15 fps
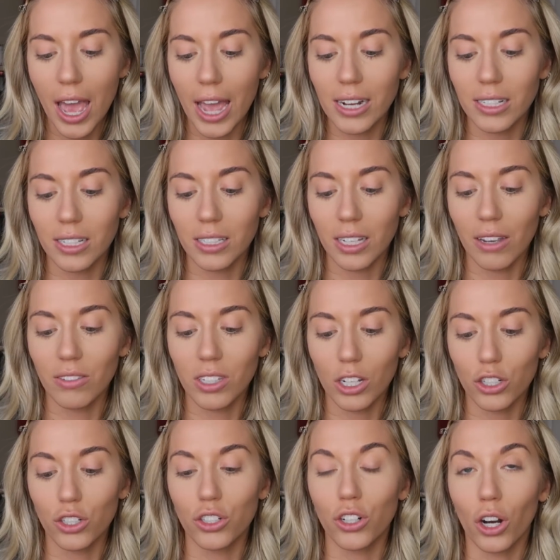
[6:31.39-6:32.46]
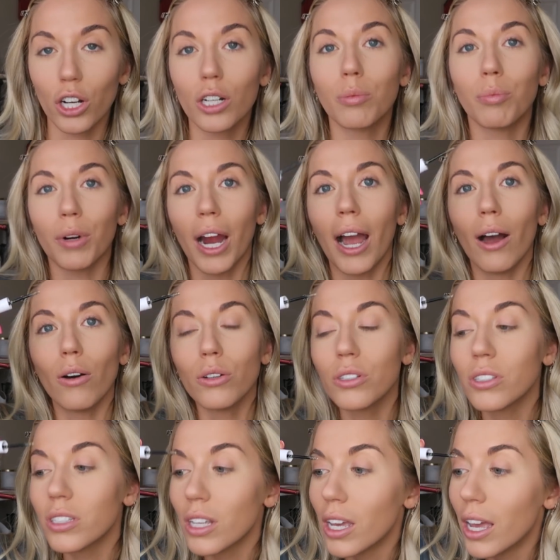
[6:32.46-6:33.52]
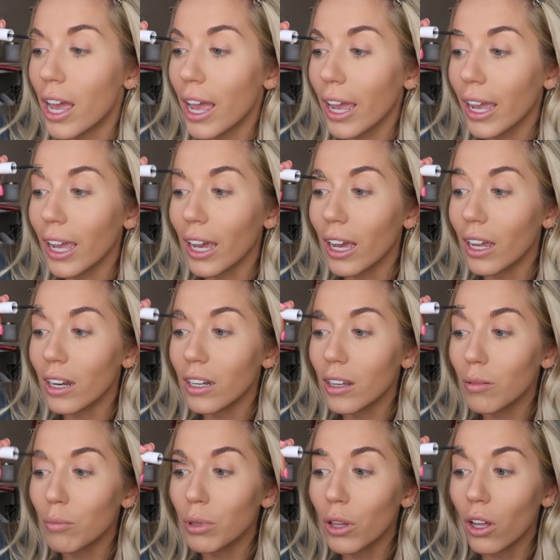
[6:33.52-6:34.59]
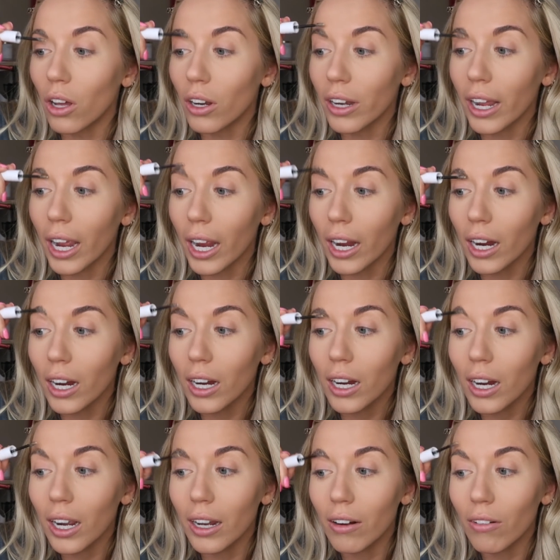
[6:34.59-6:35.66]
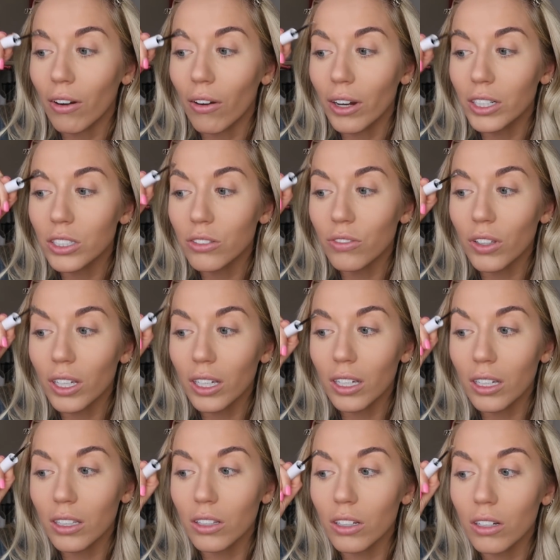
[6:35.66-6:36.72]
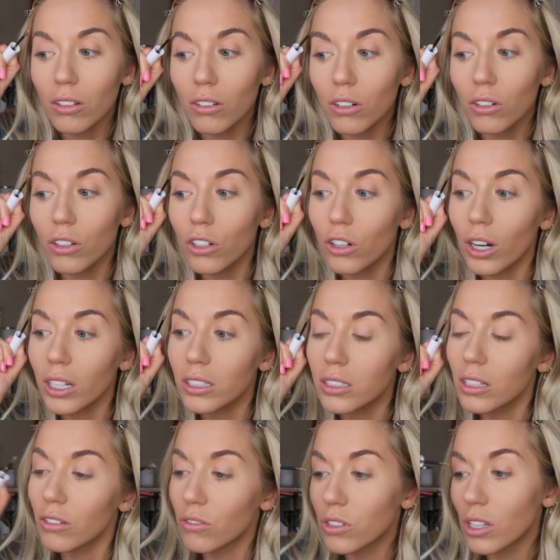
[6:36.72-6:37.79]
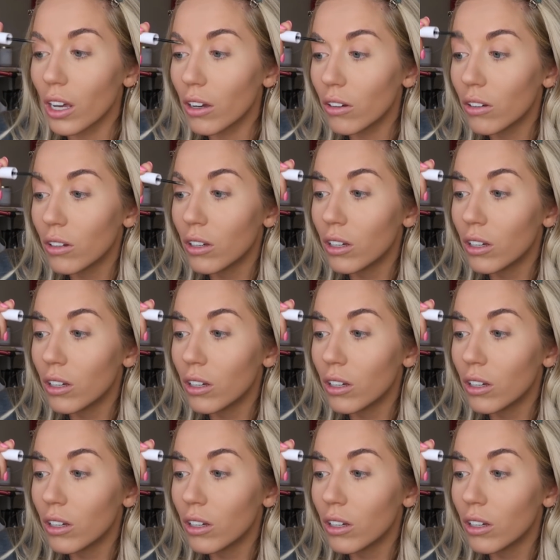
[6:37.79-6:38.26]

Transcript: and since I have such dark brows and blonde hair, I don't know, I just feel like it can look a little aggressive. So